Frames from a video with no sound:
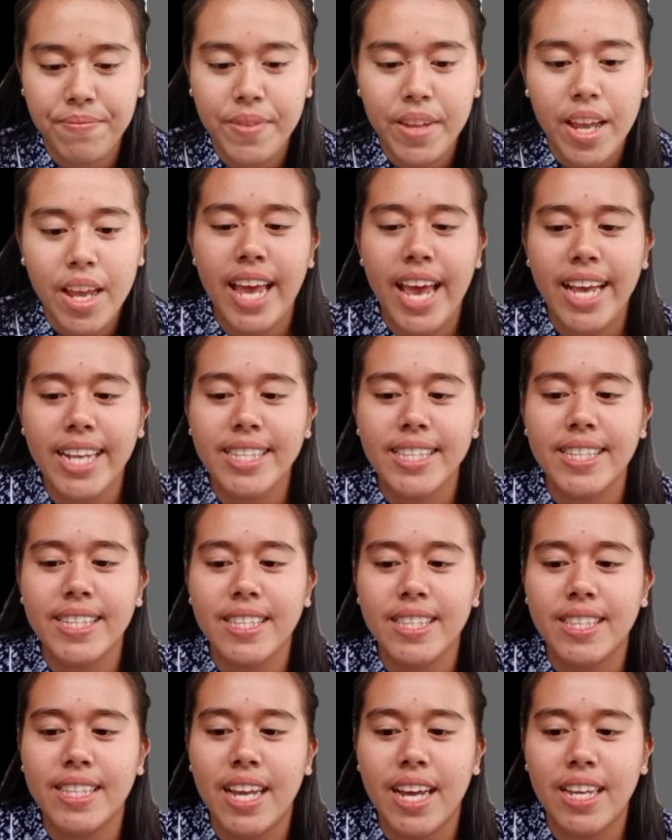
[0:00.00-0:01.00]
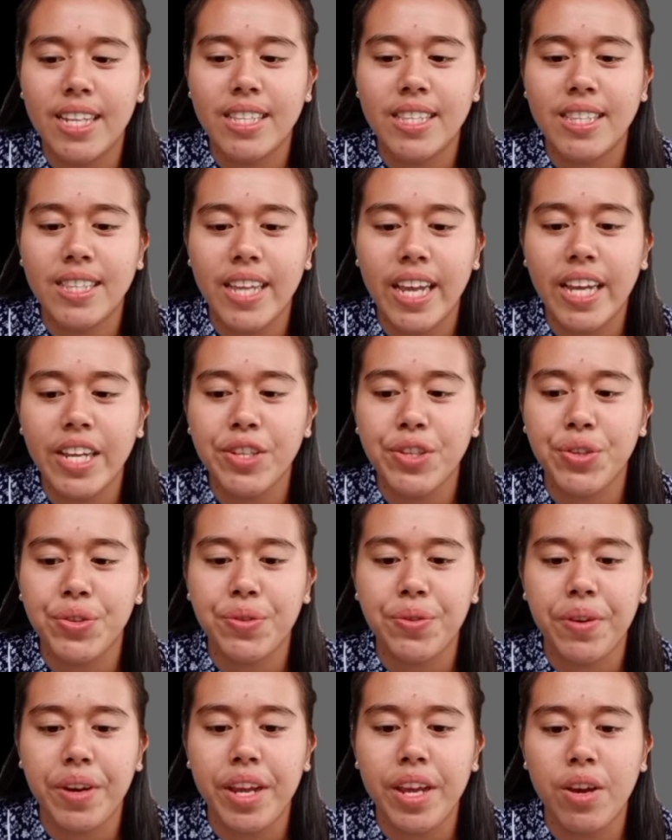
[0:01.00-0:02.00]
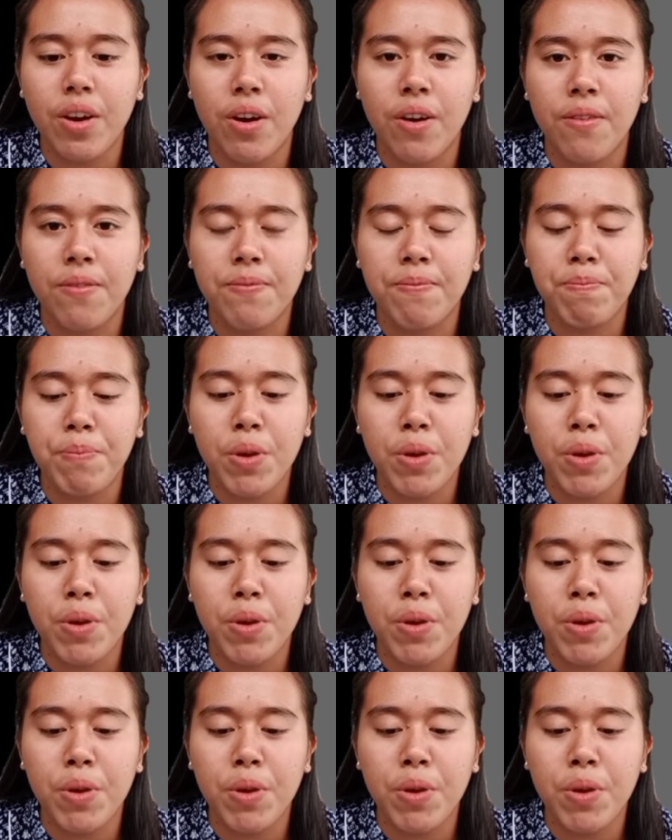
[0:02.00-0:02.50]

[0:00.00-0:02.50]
Next is the stage 3 of